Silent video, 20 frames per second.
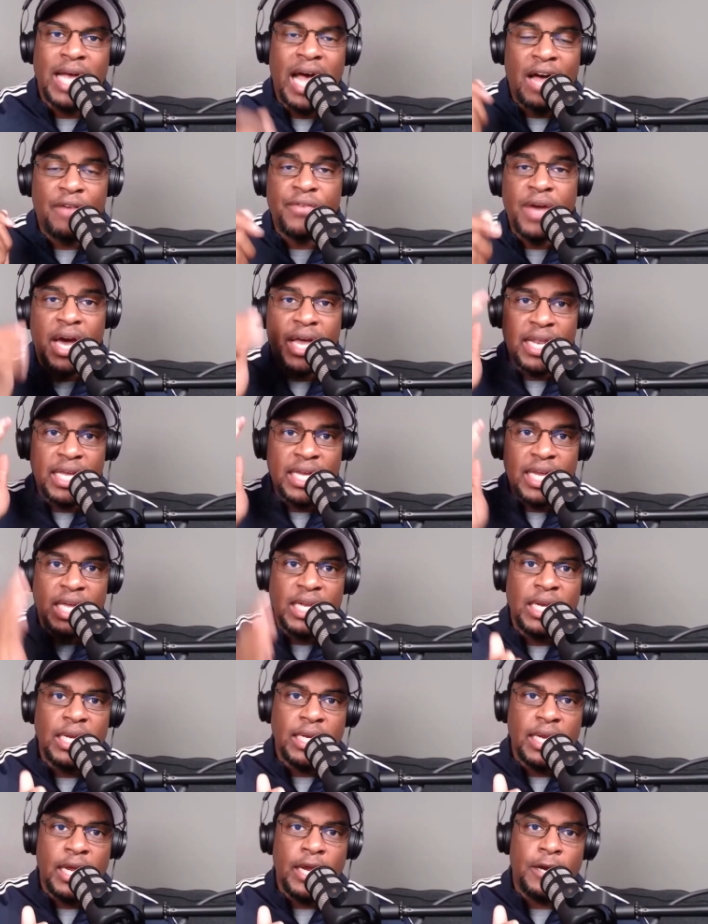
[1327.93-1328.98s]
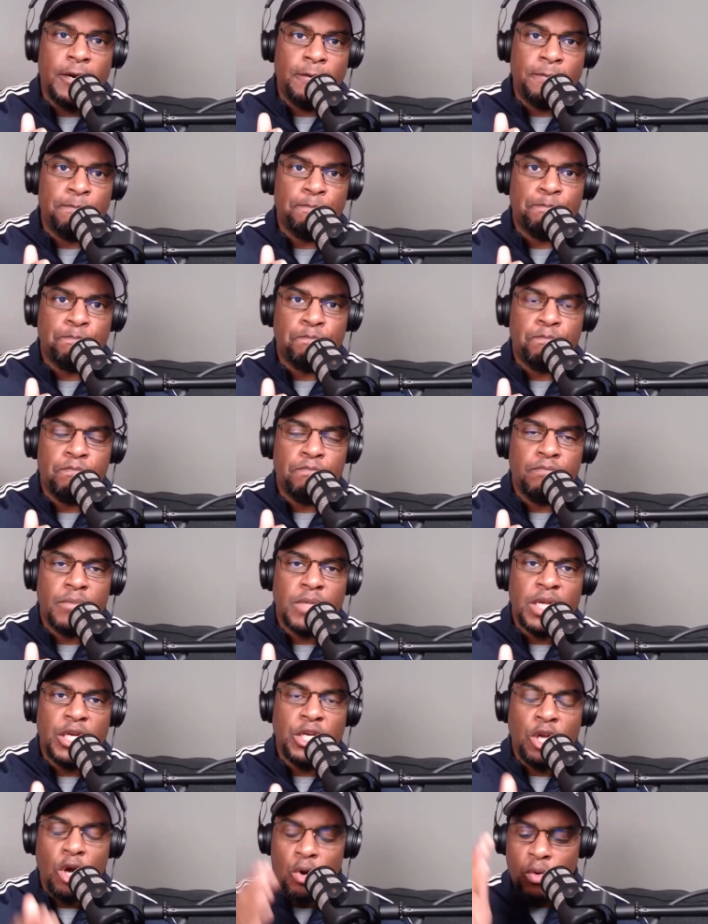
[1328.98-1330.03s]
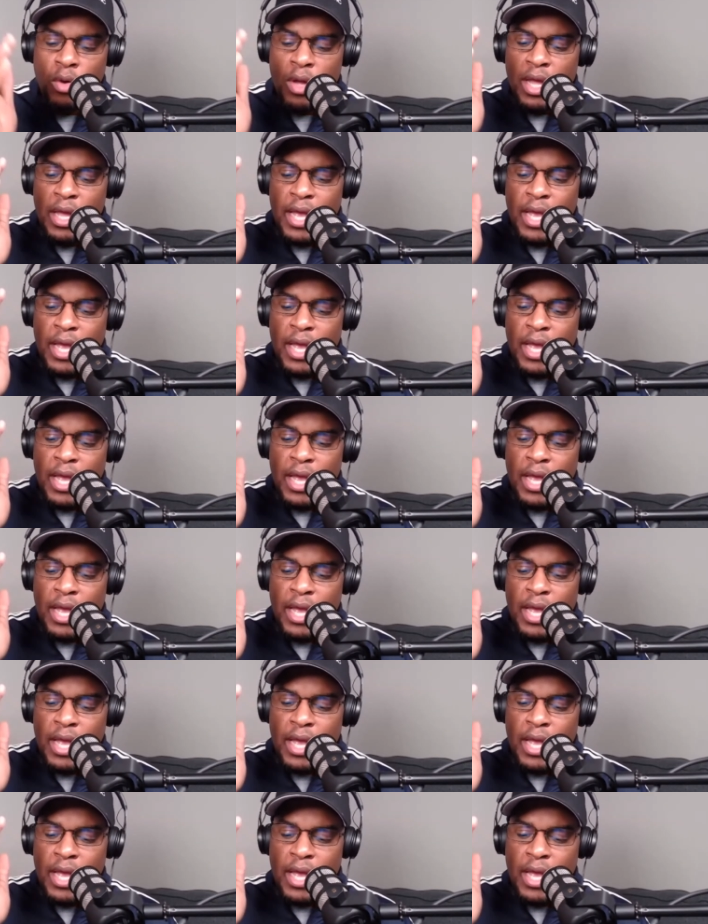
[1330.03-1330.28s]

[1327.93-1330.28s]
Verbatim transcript: I've got to get in there, know